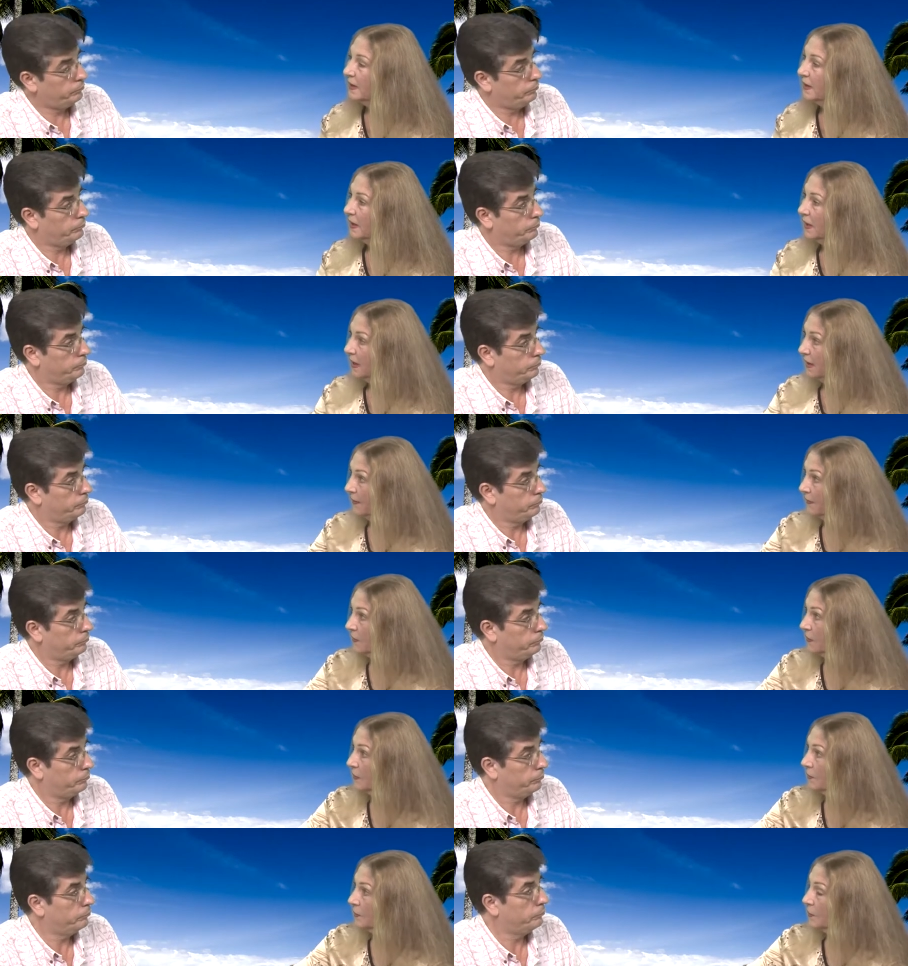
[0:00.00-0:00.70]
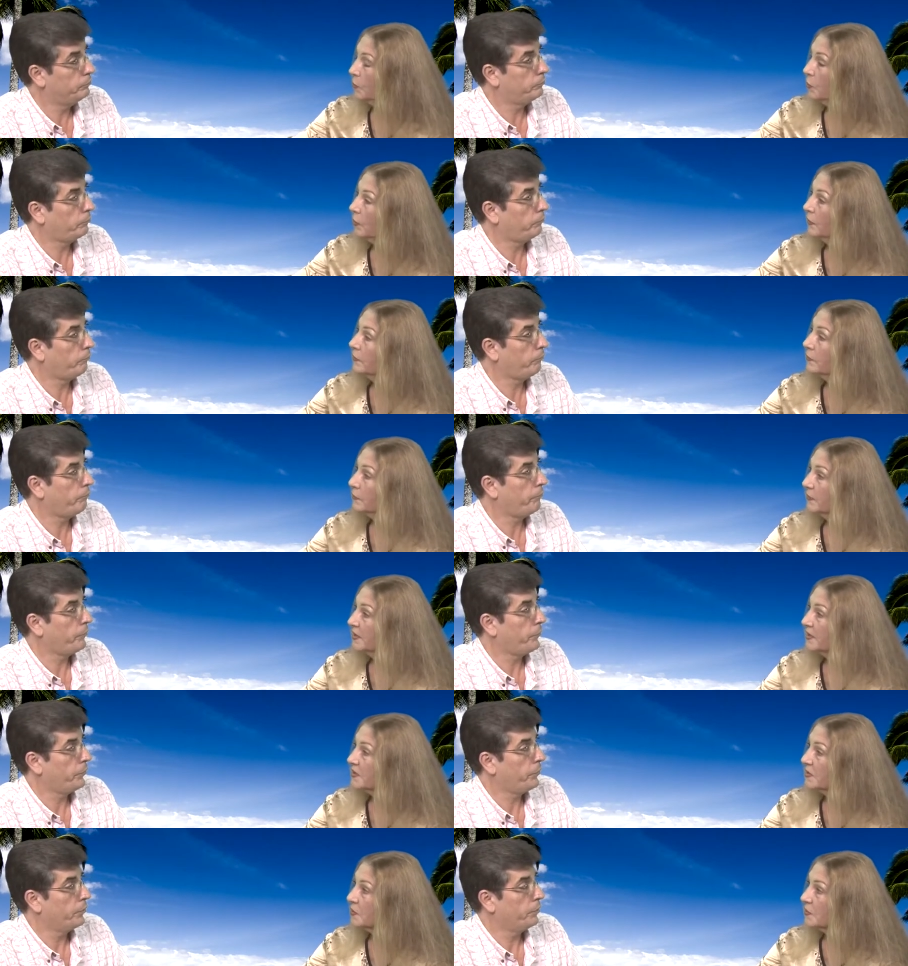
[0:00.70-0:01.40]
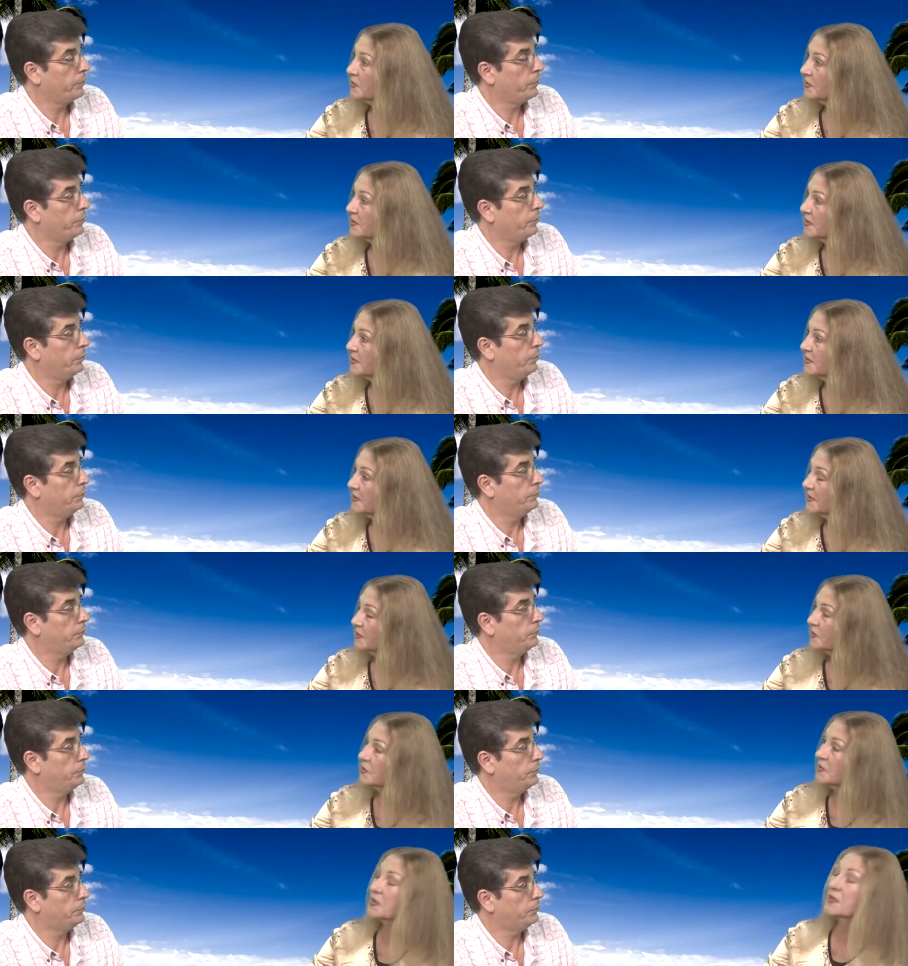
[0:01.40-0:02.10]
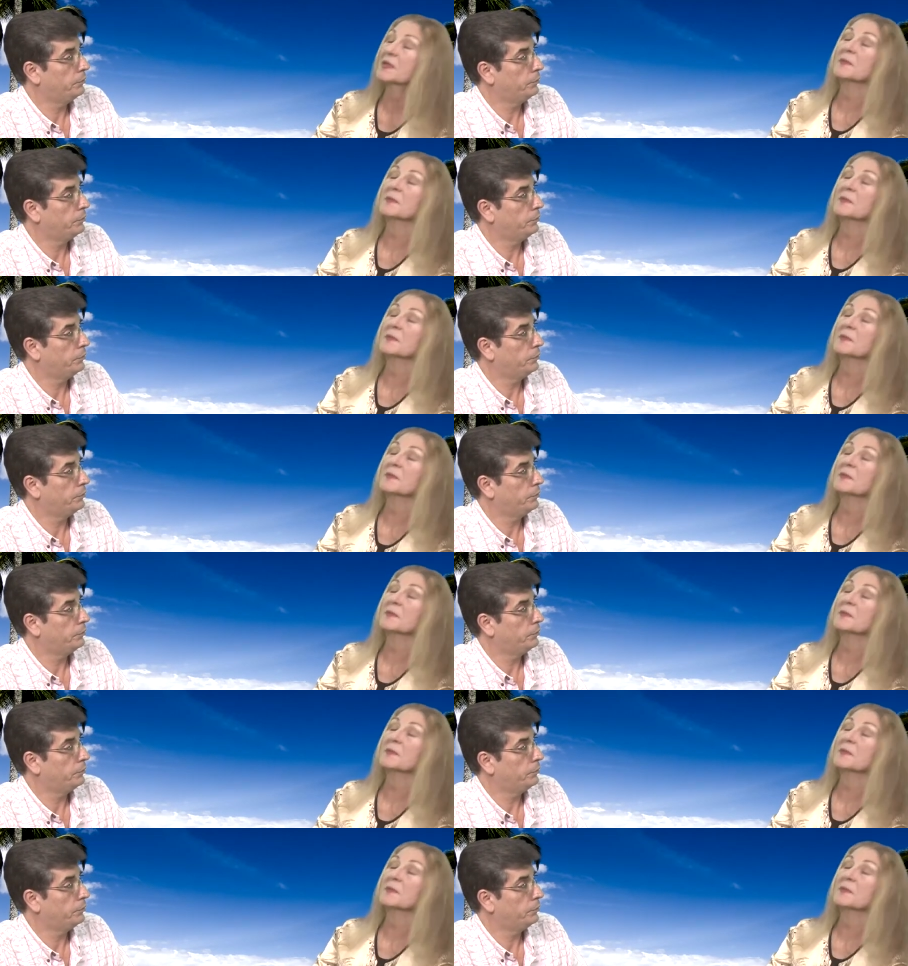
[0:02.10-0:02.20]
Speaker 1: other important resources such as the